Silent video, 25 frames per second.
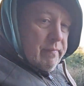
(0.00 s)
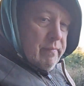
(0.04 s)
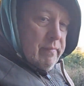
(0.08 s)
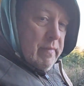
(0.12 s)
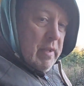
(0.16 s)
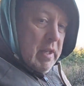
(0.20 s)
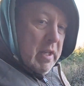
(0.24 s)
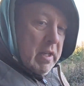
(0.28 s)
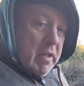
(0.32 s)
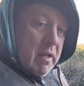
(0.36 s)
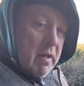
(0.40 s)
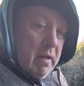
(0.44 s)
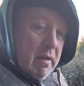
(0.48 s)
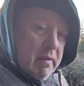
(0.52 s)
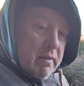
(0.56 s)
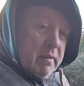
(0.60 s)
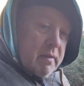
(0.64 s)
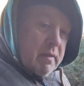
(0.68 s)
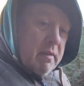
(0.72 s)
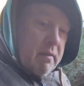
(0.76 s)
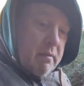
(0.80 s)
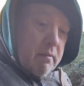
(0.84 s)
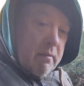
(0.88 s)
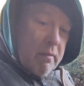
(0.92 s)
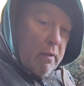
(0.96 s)
you
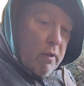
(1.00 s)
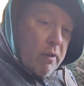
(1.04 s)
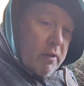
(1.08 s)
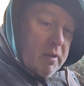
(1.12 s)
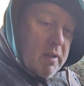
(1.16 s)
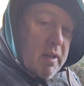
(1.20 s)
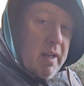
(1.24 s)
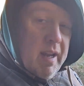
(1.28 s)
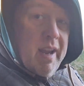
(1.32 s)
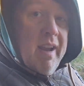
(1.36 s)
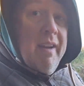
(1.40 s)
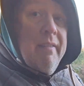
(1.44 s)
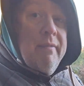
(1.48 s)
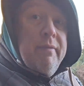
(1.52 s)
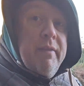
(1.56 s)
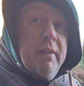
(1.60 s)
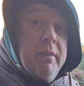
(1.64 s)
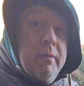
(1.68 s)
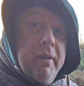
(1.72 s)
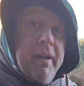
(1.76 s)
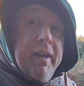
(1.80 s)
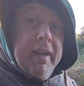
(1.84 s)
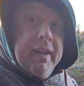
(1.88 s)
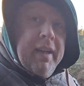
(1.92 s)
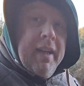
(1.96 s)
can't look
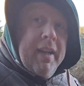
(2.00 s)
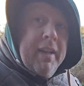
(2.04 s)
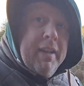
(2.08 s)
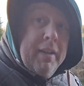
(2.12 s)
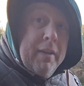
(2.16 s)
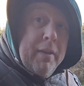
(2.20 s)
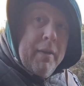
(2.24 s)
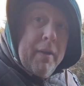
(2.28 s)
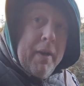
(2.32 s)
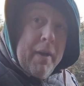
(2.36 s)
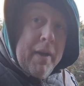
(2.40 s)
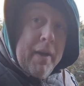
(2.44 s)
everywhere, can you?